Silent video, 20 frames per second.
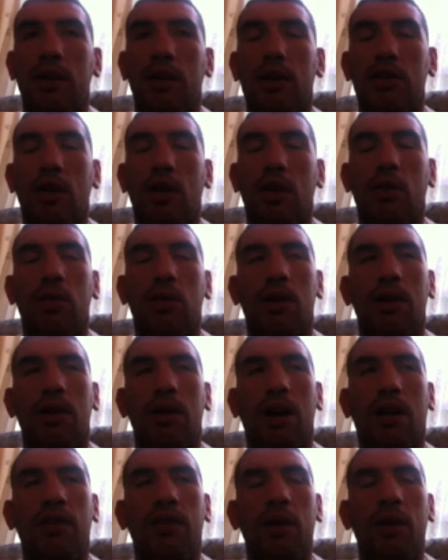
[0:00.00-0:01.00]
So
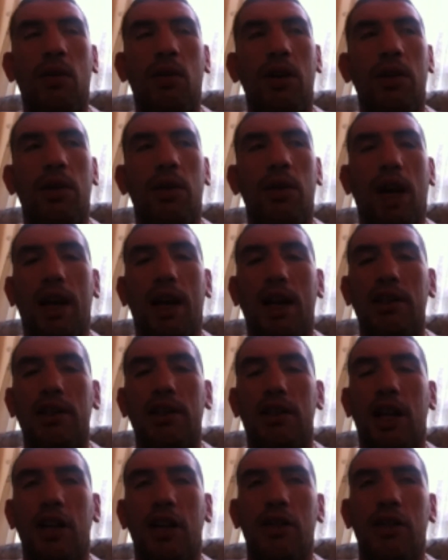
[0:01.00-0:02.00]
I think what did we get the
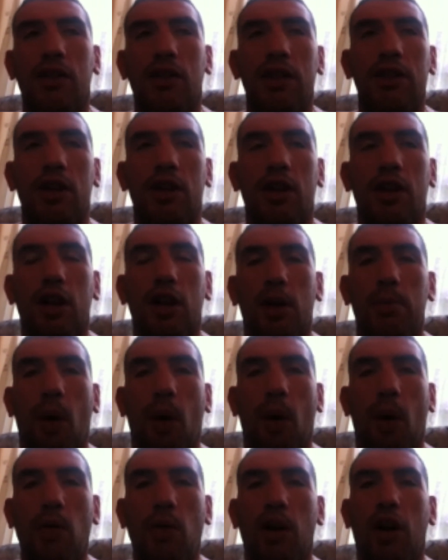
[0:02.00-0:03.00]
heads and tails of it is that
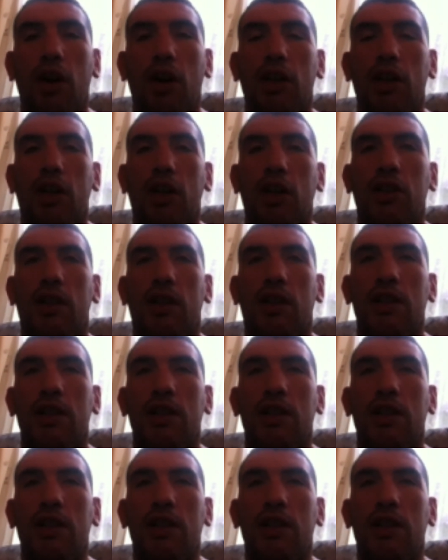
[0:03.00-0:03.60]
Bowler got the doctor to